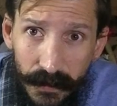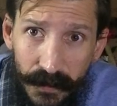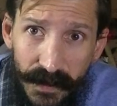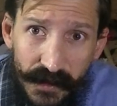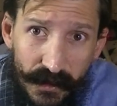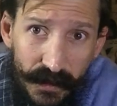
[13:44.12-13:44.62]

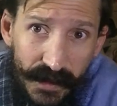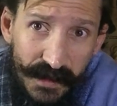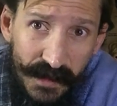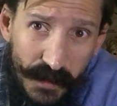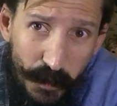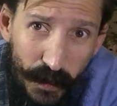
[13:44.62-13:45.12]
Okay, so
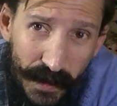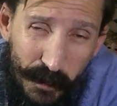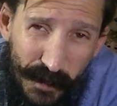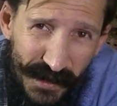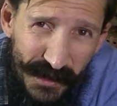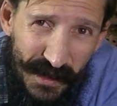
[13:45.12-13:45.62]
this is pretty
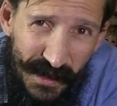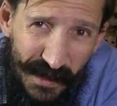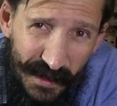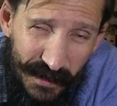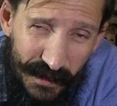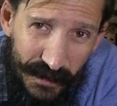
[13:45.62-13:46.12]
much
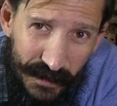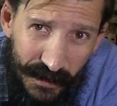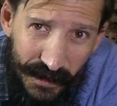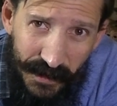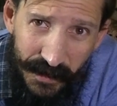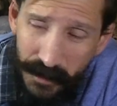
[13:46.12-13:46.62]

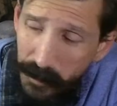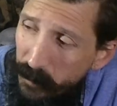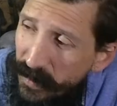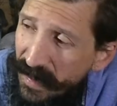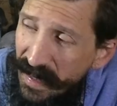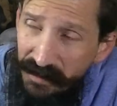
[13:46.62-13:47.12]
done,
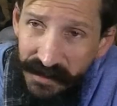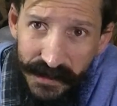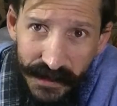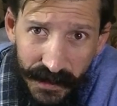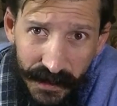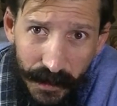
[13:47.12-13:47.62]
but I haven't
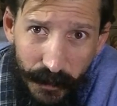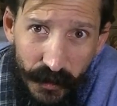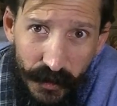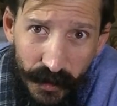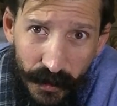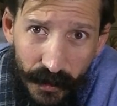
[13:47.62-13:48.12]
set it up to
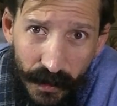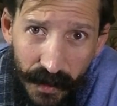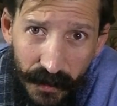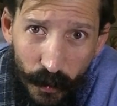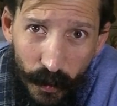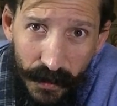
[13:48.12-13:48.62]
show you how
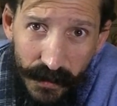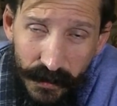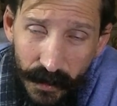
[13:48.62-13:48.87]
it works.